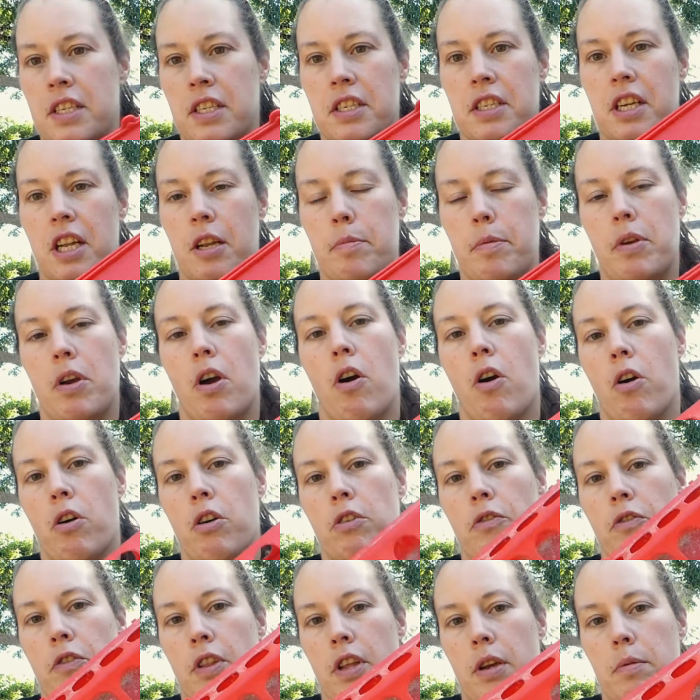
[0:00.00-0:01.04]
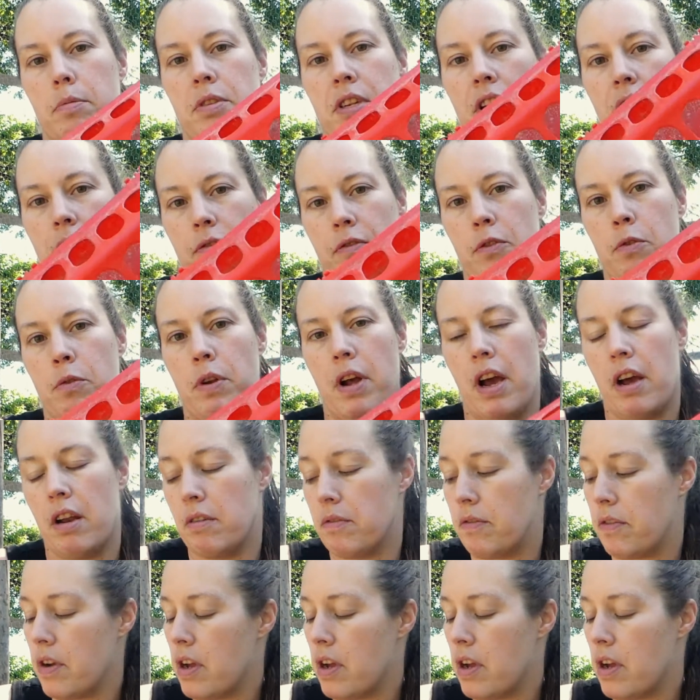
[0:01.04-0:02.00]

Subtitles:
is going to be harder for them to get food out of.